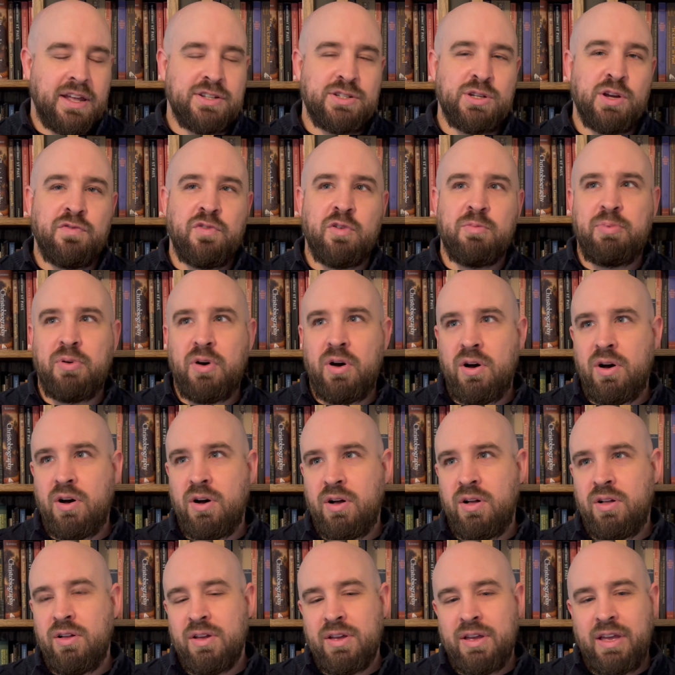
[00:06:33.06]
so for
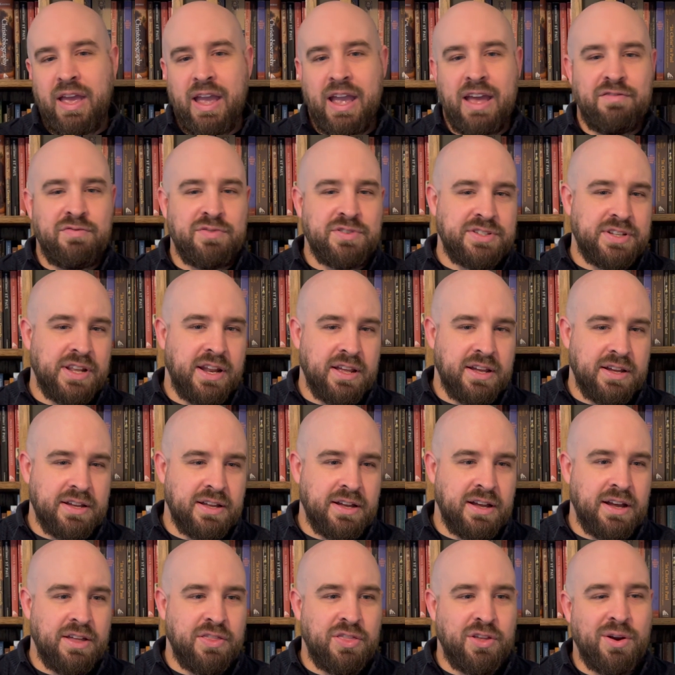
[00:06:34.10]
Paul and for
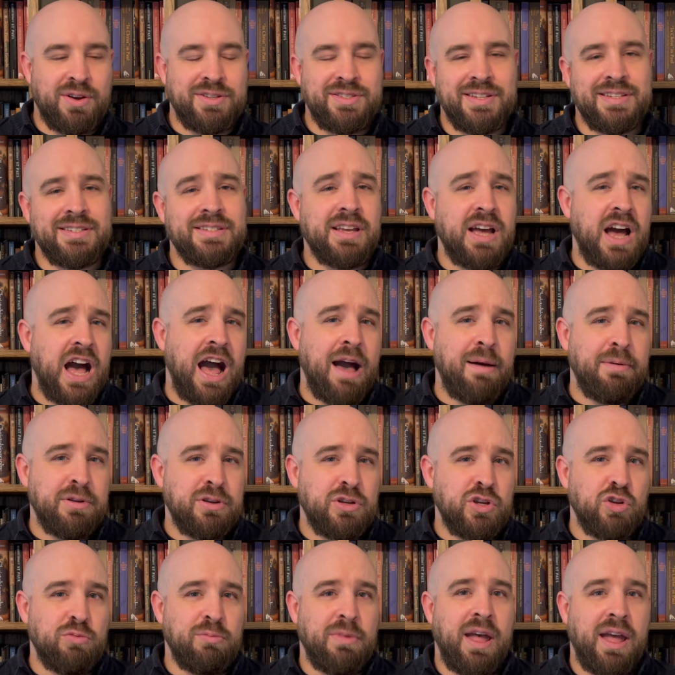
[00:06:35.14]
Seneca, there is this common
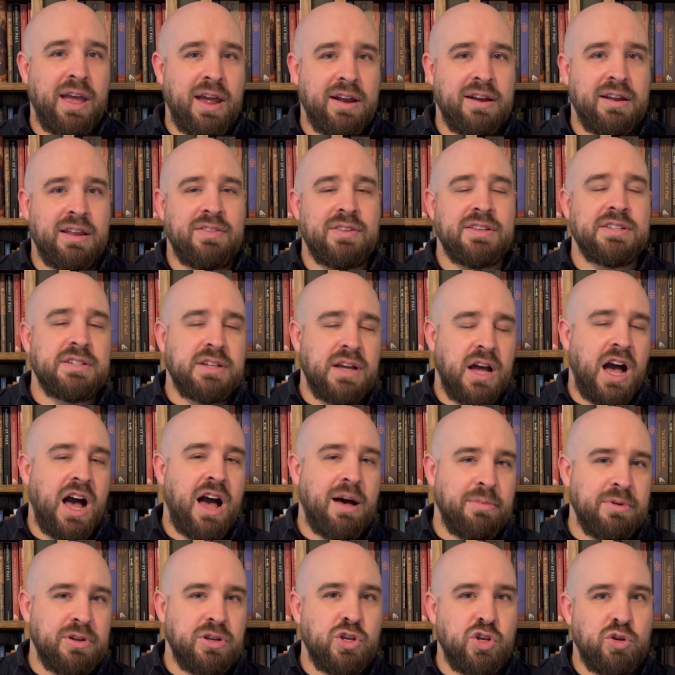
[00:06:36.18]
humanity, this
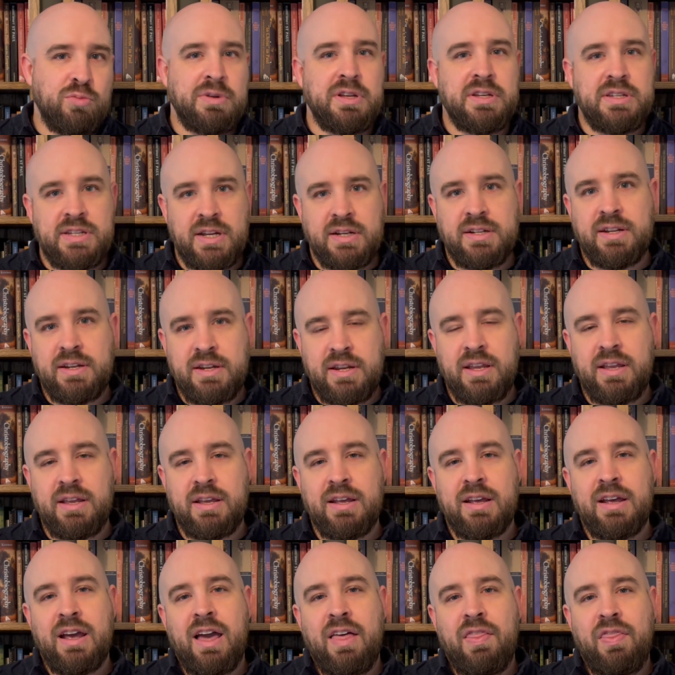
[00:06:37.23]
common human
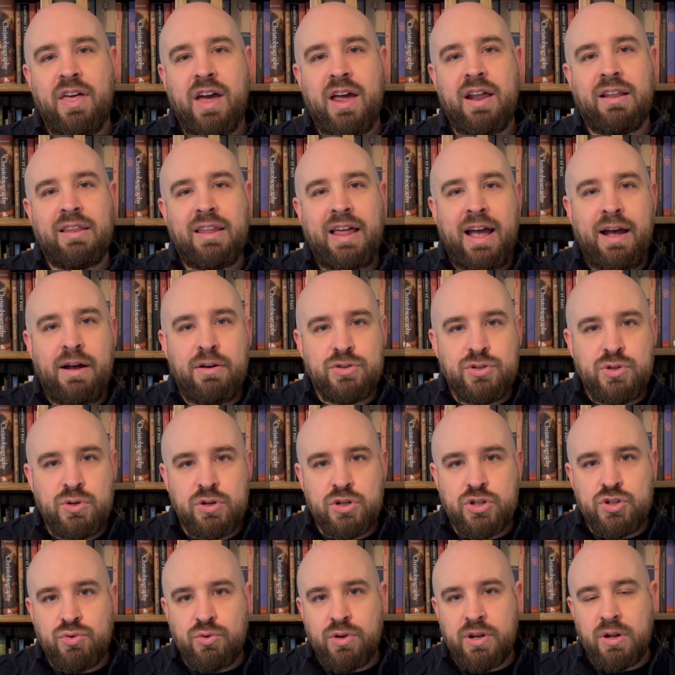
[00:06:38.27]
dignity that allows you
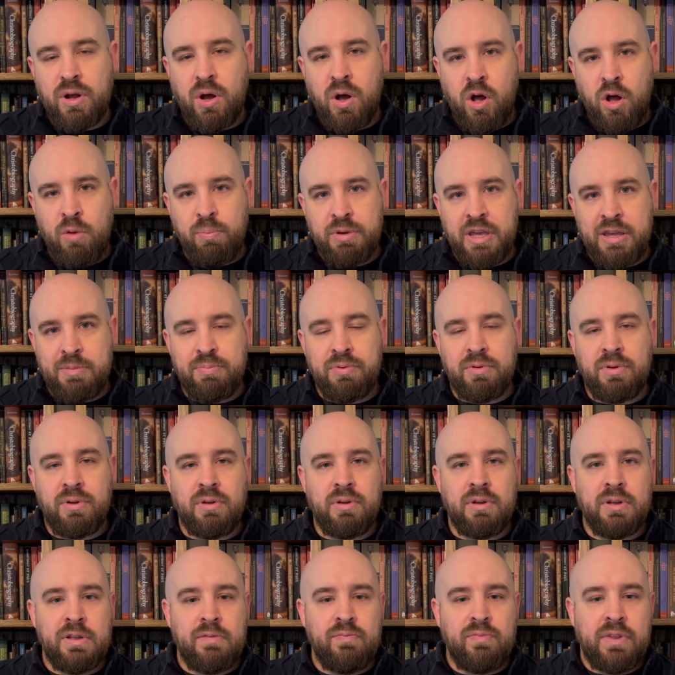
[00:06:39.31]
to treat all
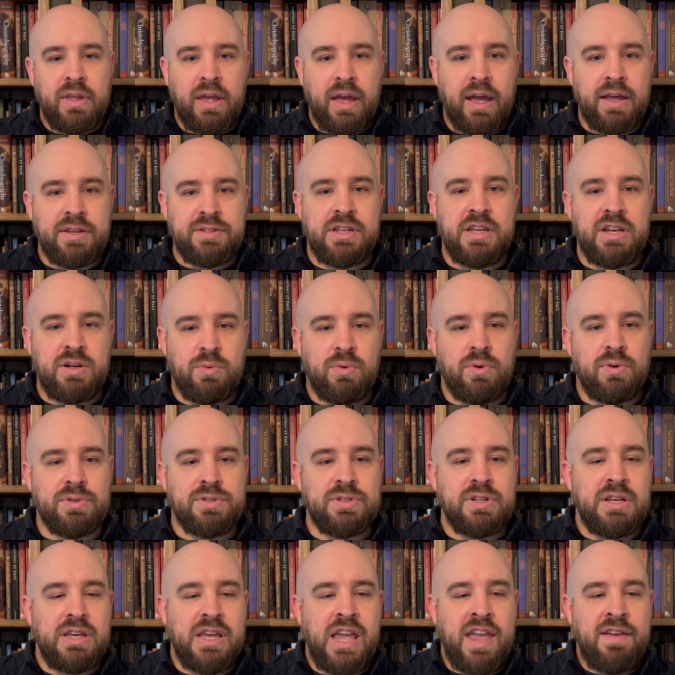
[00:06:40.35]
people as
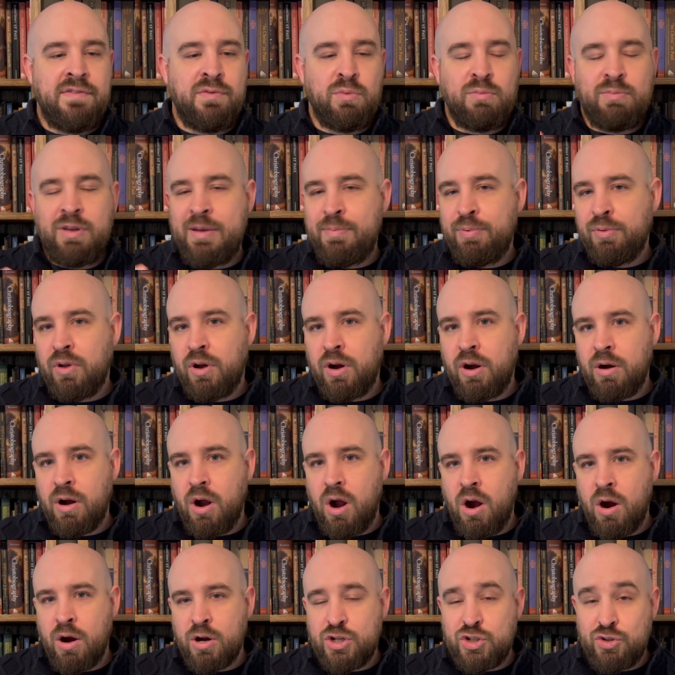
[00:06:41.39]
equals. Even when people
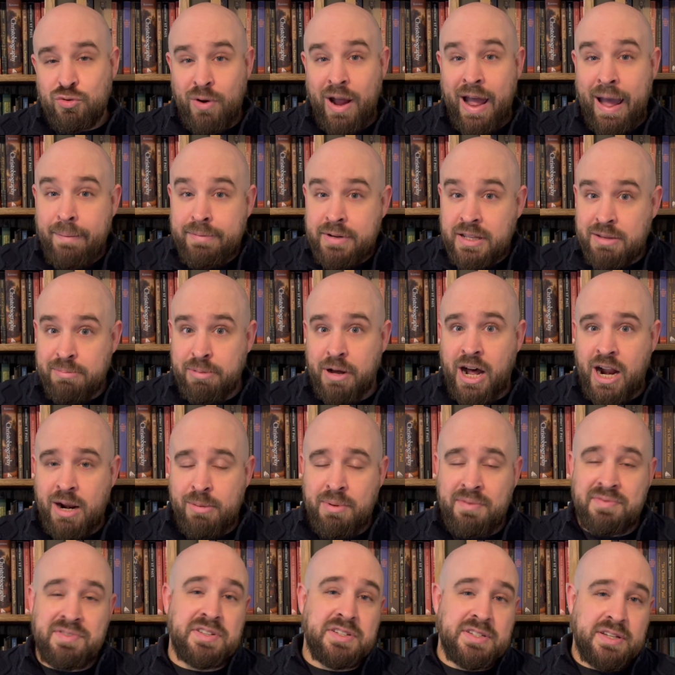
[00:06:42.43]
are trapped at the bottom
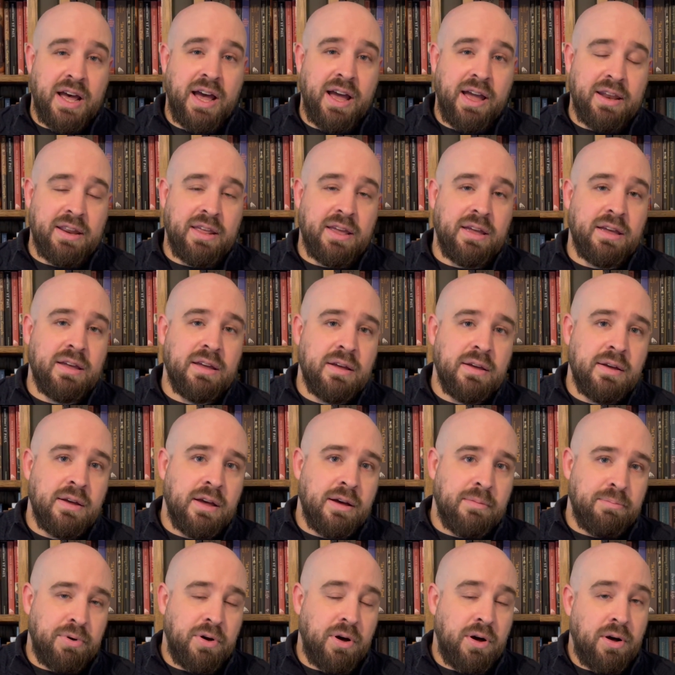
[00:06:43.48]
of society,
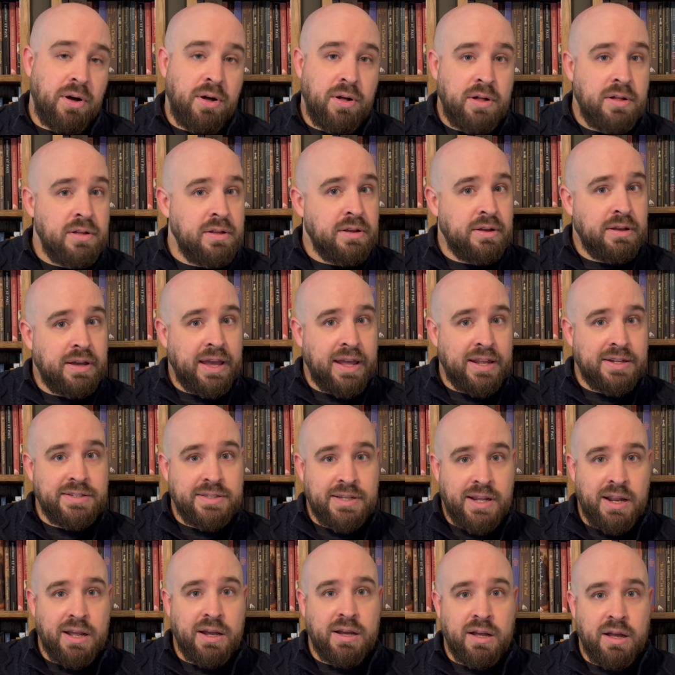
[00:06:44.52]
Paul and
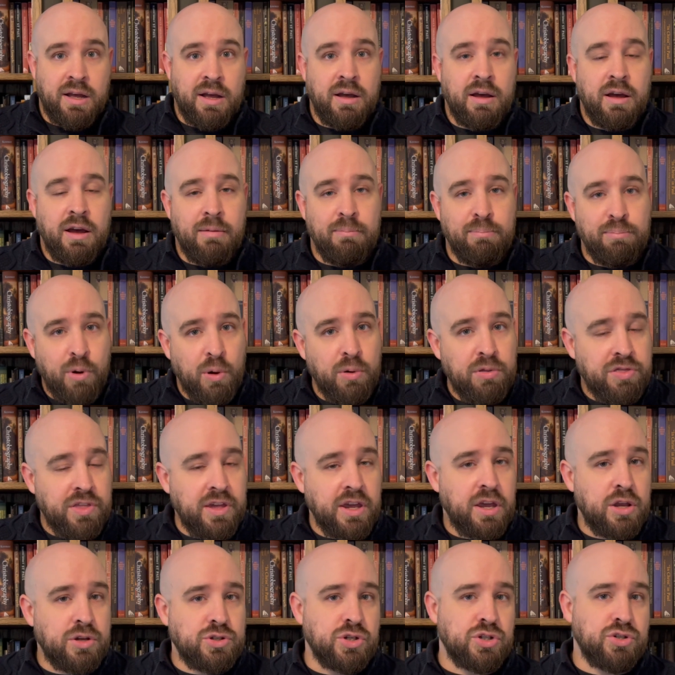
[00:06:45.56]
Seneca both
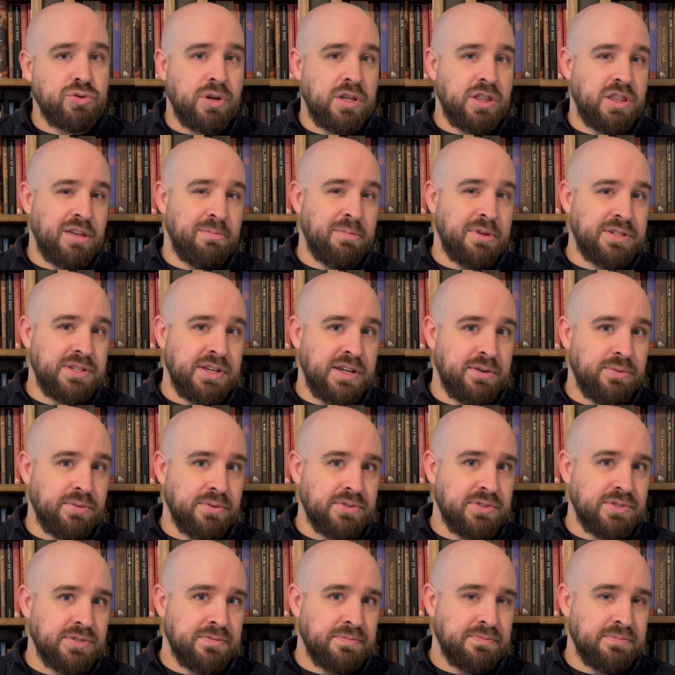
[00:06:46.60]
think you should treat them as equals.